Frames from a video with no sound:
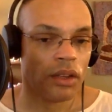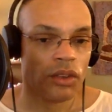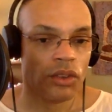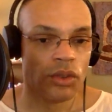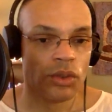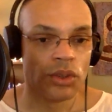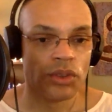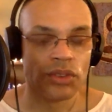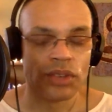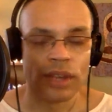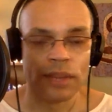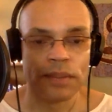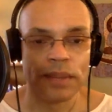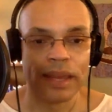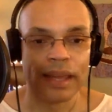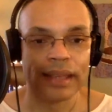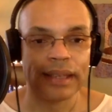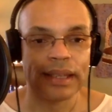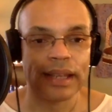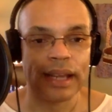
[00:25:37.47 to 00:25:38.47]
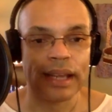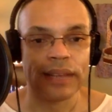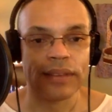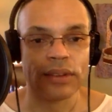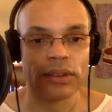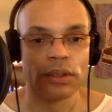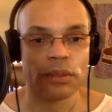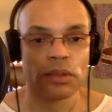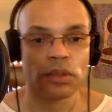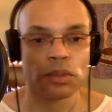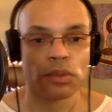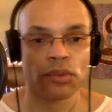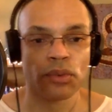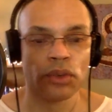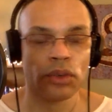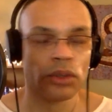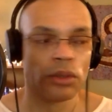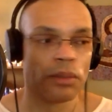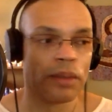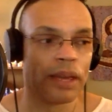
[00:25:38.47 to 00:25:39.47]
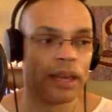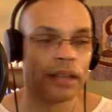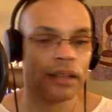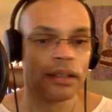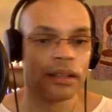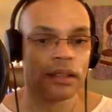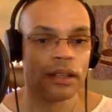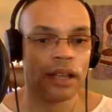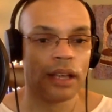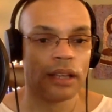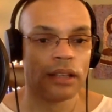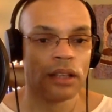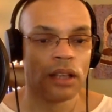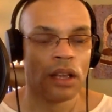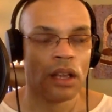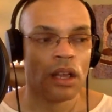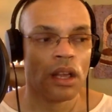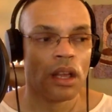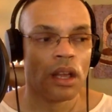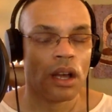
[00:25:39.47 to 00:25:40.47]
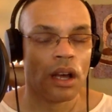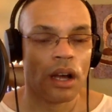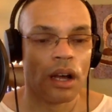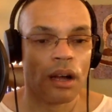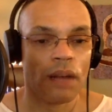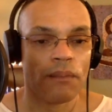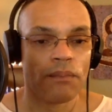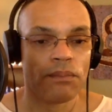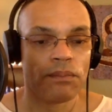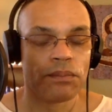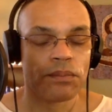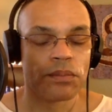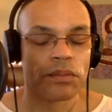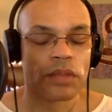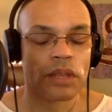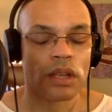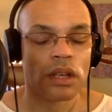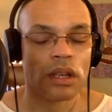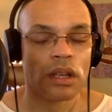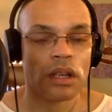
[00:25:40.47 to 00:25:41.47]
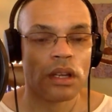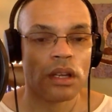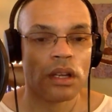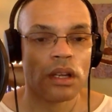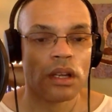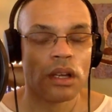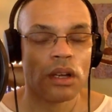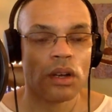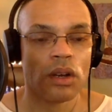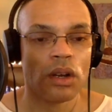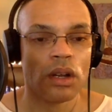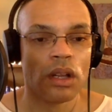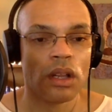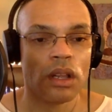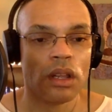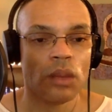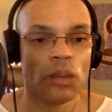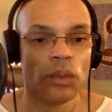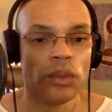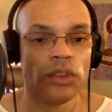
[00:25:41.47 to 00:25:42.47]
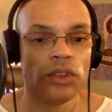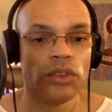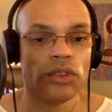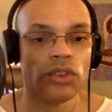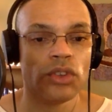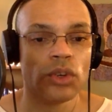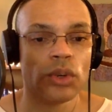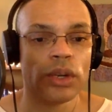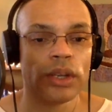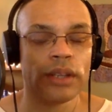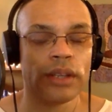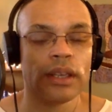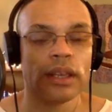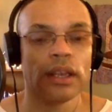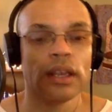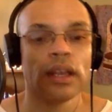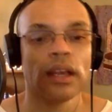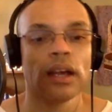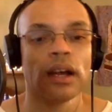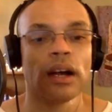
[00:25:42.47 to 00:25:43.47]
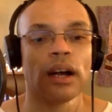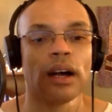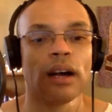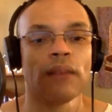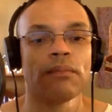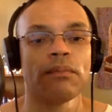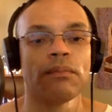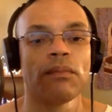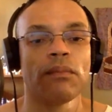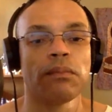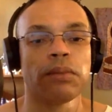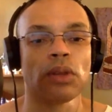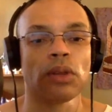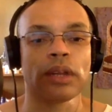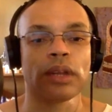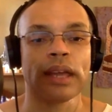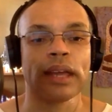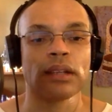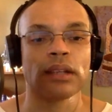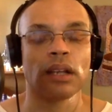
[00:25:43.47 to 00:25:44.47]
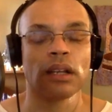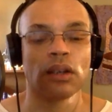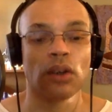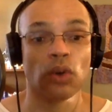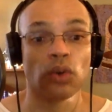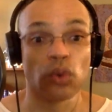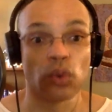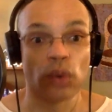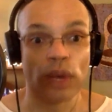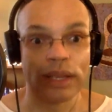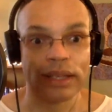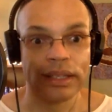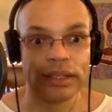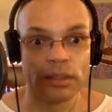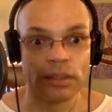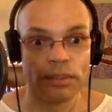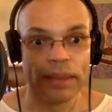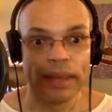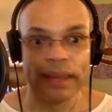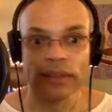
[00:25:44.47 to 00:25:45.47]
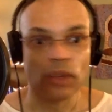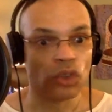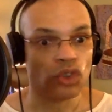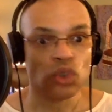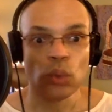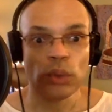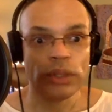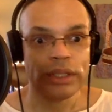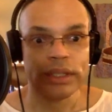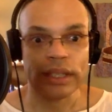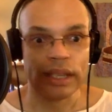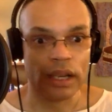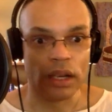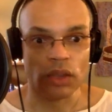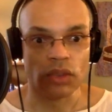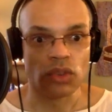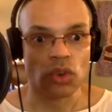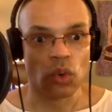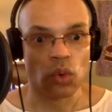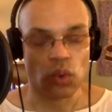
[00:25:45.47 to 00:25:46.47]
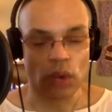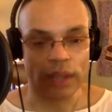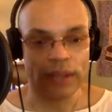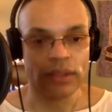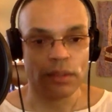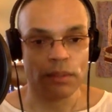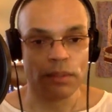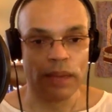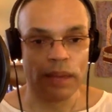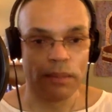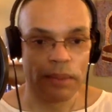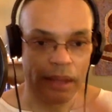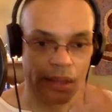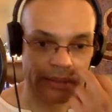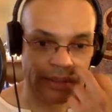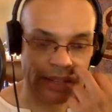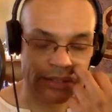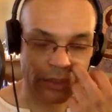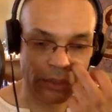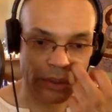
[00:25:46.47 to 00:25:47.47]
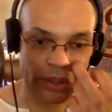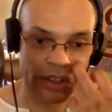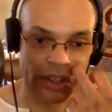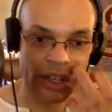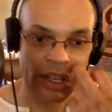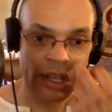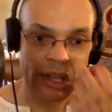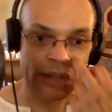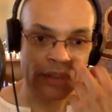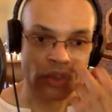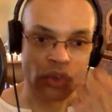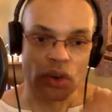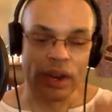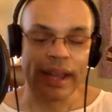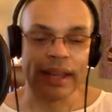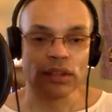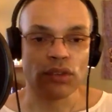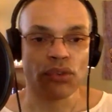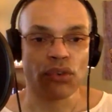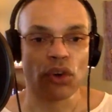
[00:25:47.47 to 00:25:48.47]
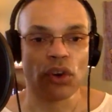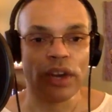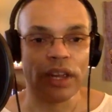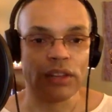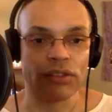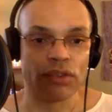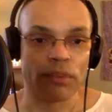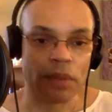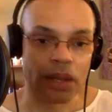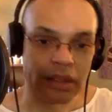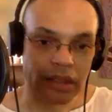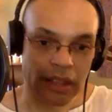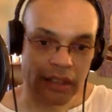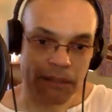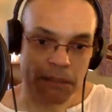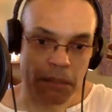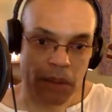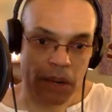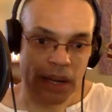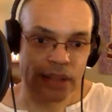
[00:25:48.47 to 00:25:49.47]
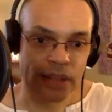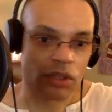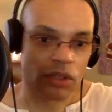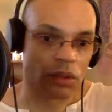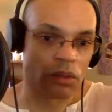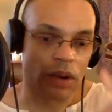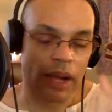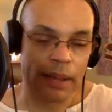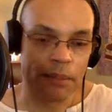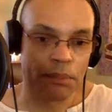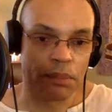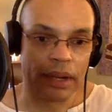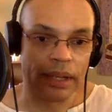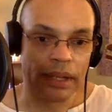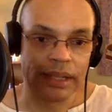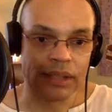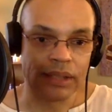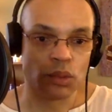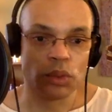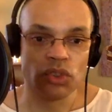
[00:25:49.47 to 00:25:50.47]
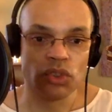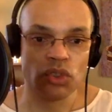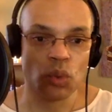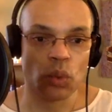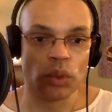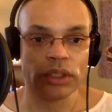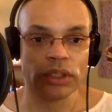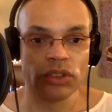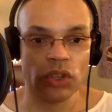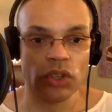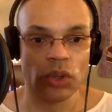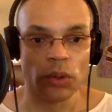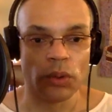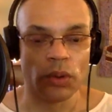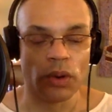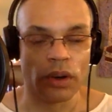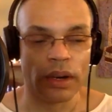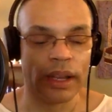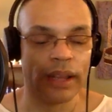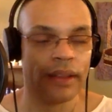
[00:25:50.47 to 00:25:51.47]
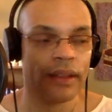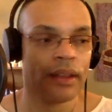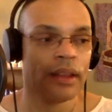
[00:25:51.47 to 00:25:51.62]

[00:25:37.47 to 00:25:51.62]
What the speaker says: Do the same thing at night, 30 minutes before you go to bed. And when you do it, blow the candle out and go directly to bed. Don't do anything else. Go right to bed, because that's going to transfer it from the left brain to the right brain. That's what you want to do. All right.